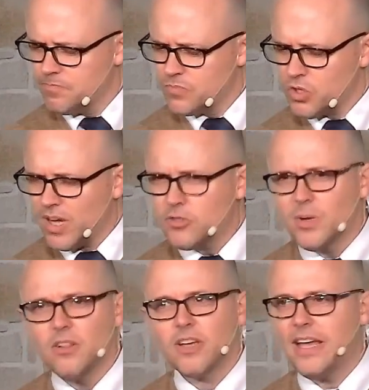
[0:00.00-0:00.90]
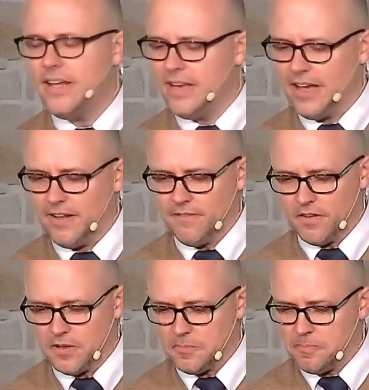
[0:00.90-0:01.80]
So as we look ahead to
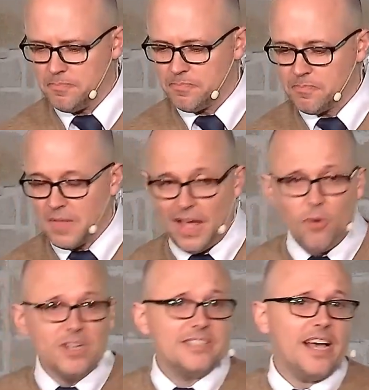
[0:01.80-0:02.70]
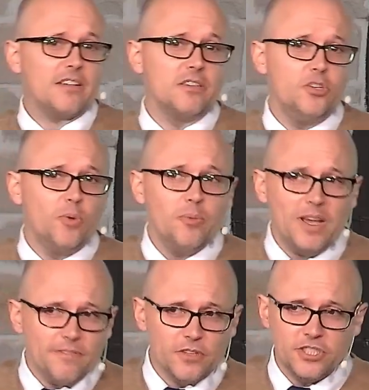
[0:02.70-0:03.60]
Advent, how exactly do we
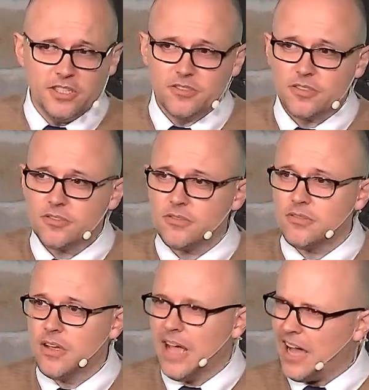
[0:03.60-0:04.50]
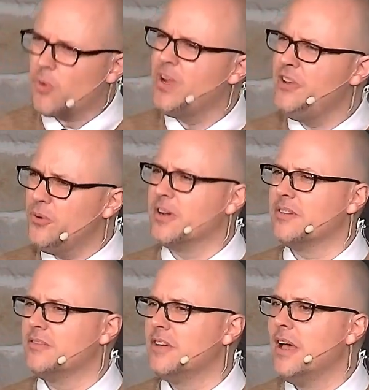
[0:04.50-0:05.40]
wait for Jesus? How do we do it?
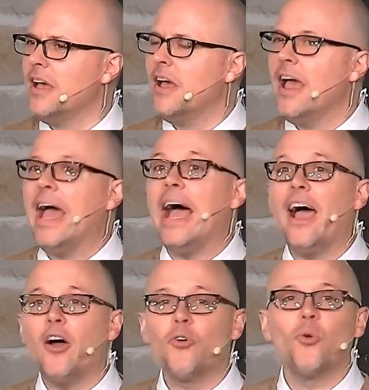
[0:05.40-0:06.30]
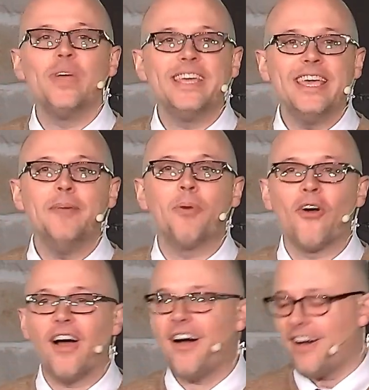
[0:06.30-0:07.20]
How do we keep
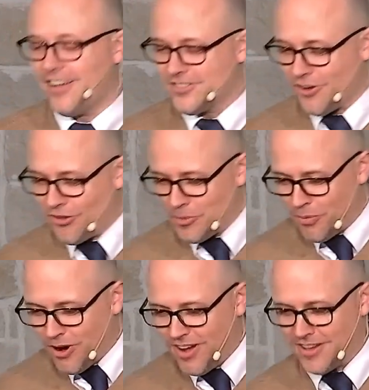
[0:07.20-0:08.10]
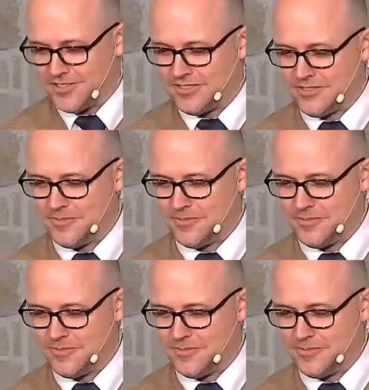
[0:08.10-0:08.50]
our eyes on the prize?